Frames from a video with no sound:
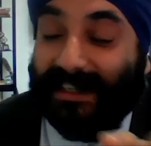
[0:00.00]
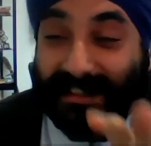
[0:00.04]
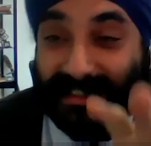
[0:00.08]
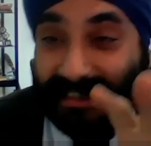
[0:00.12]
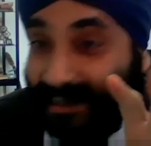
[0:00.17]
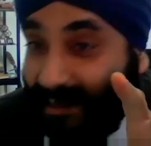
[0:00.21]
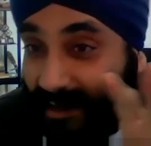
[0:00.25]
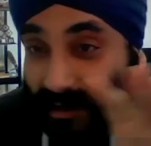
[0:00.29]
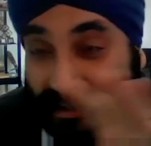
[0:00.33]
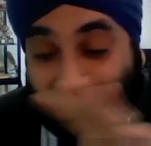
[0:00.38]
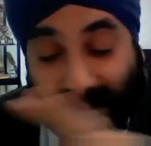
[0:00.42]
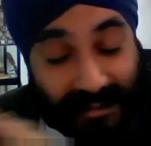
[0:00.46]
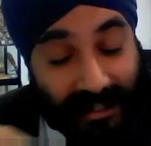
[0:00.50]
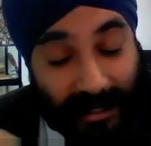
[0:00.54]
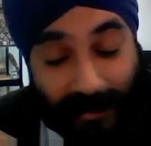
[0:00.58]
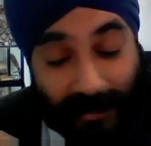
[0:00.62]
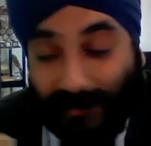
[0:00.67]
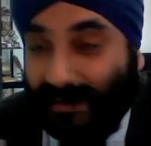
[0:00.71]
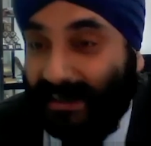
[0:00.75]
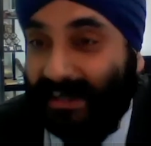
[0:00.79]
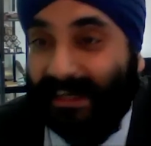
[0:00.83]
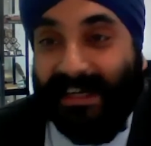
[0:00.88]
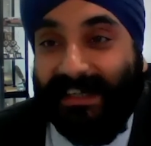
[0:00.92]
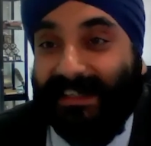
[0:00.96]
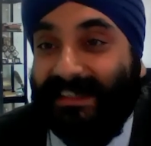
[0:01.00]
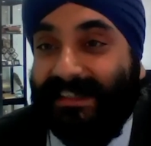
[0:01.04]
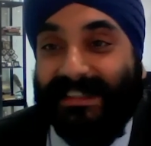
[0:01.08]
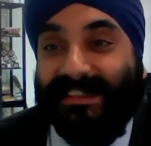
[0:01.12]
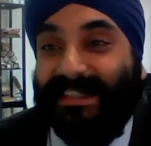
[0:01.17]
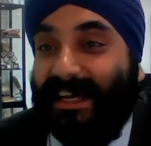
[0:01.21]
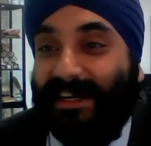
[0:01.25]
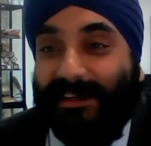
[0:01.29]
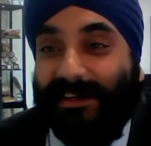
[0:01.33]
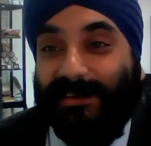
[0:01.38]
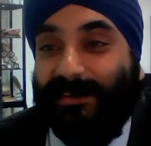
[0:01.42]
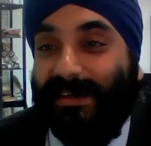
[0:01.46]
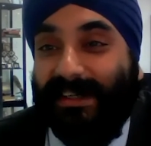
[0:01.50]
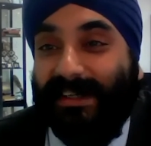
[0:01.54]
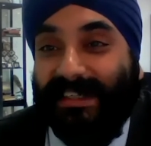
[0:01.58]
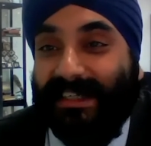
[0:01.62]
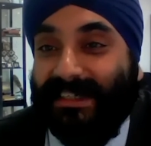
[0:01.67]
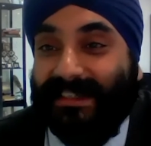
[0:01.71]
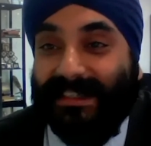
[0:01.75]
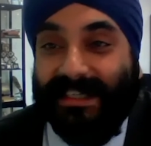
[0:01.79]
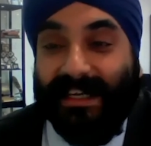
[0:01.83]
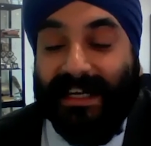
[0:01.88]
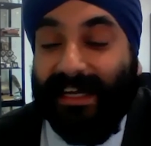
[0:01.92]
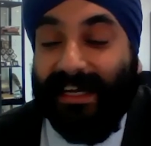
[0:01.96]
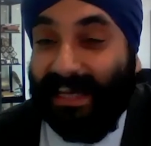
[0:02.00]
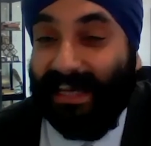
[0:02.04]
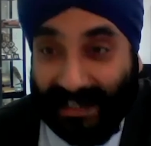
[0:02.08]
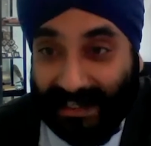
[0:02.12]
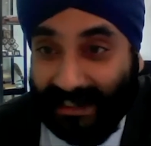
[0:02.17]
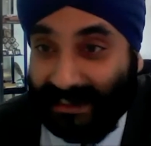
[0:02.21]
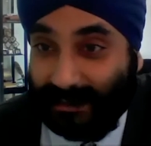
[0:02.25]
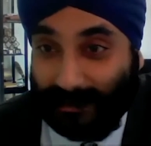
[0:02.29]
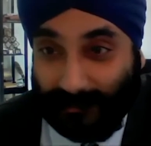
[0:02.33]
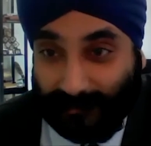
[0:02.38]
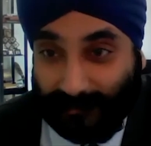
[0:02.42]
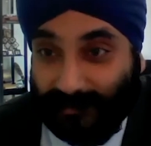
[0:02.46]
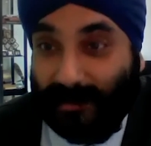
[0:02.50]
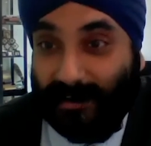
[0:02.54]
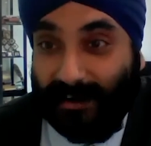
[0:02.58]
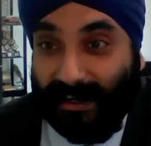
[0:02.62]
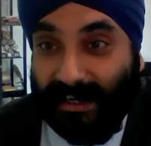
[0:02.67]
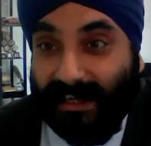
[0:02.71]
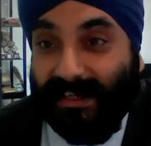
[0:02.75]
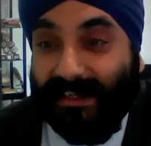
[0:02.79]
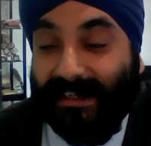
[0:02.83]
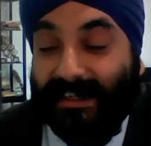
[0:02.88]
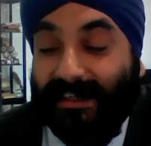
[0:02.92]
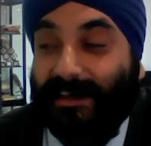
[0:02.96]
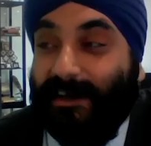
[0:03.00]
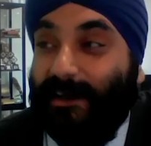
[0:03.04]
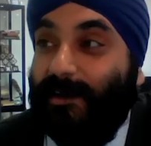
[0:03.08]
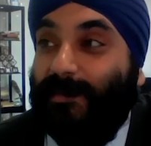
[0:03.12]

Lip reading: I said, I totally understand all of this and it's fine,